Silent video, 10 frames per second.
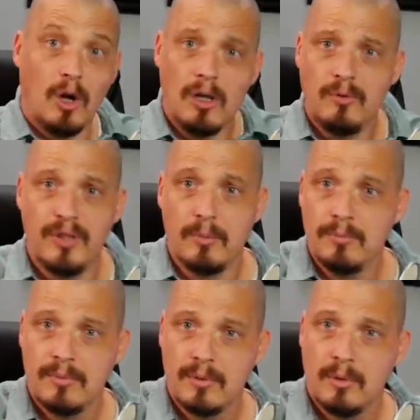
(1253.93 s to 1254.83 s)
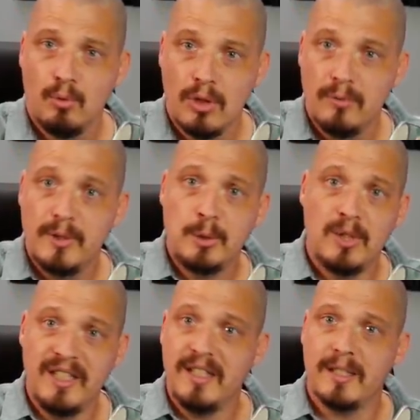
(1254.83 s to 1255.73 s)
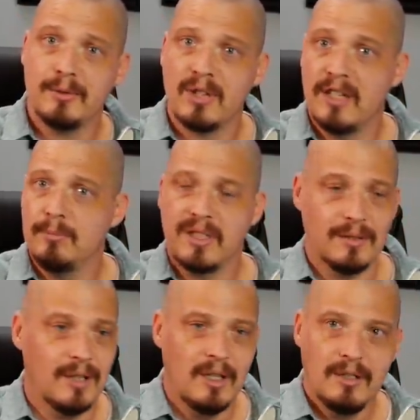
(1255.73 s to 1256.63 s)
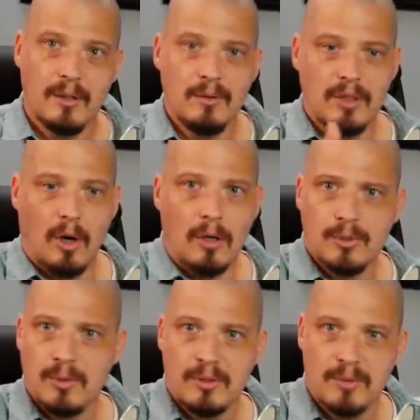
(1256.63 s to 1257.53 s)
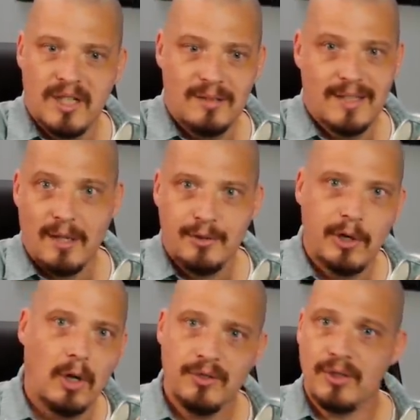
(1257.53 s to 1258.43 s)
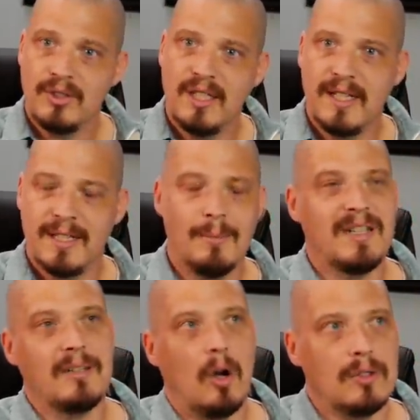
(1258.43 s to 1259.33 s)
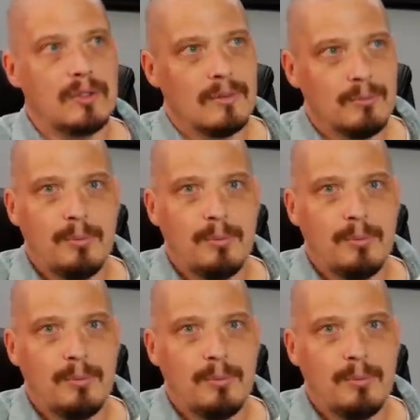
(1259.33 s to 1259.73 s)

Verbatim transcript: All of them will eventually end, right? Because, you know, DOS was around. Now DOS is dead. I mean, DOS...